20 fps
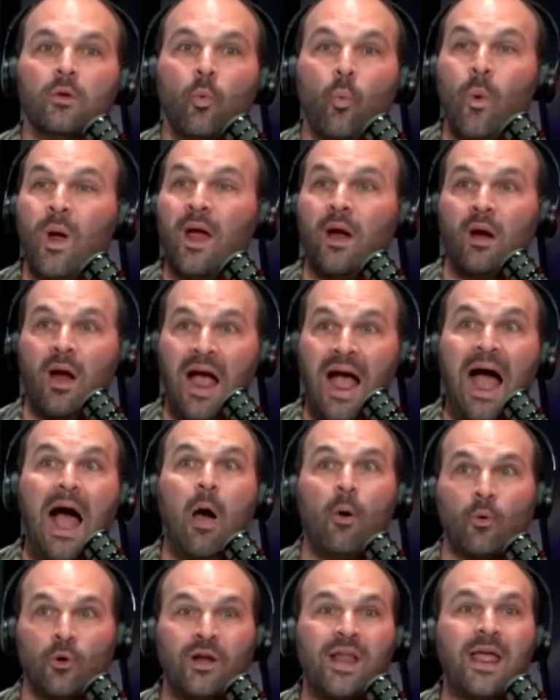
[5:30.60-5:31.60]
where
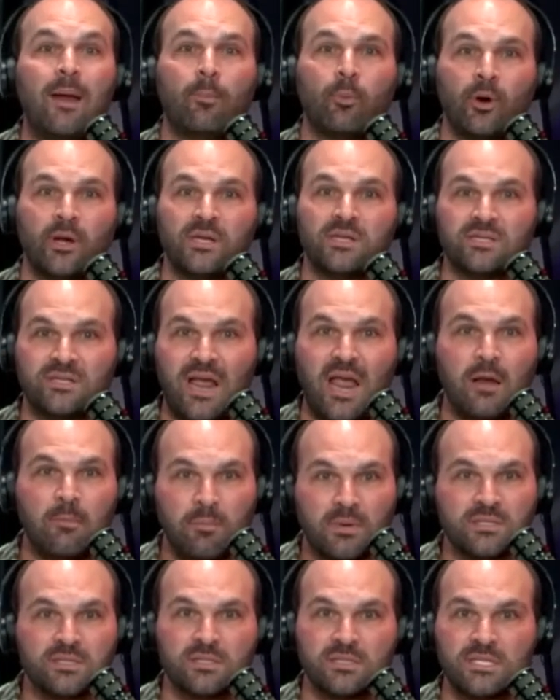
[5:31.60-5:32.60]
our neighboring state,
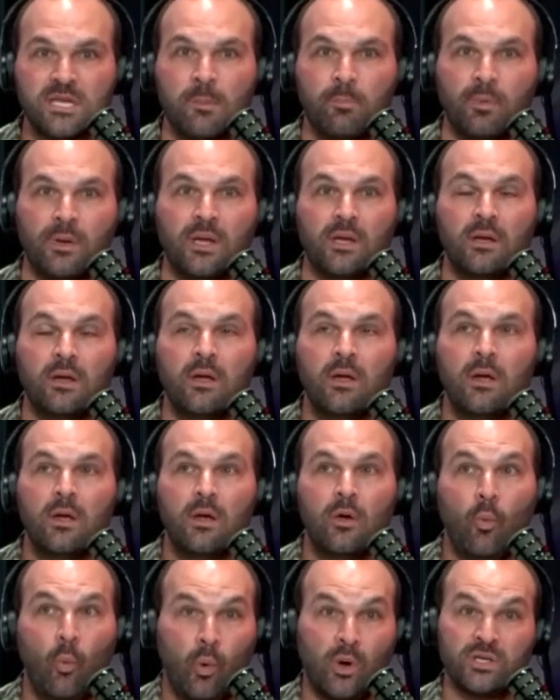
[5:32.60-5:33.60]
Mississippi,
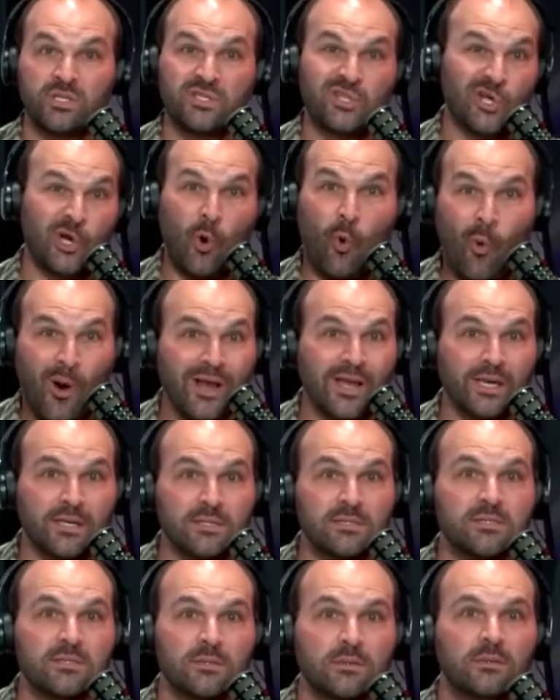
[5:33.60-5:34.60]
was the
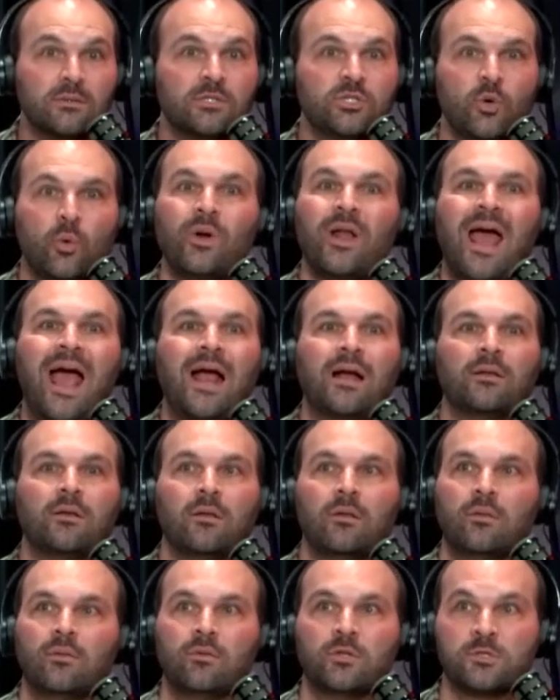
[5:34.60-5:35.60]
quickest to enact
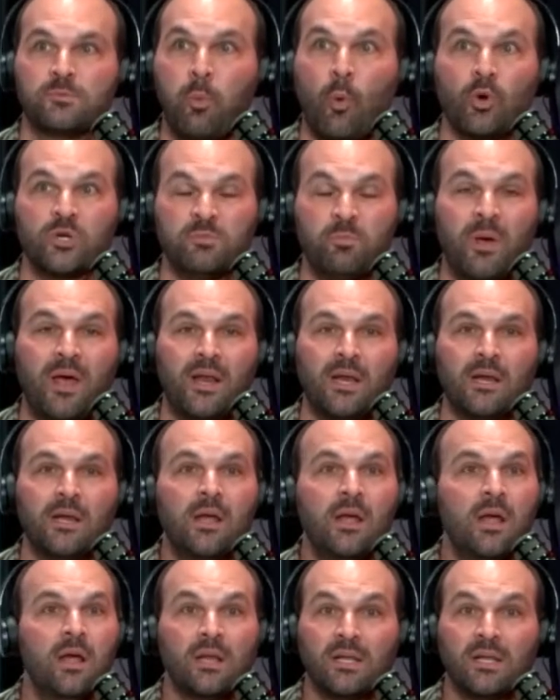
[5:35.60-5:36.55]
sports betting.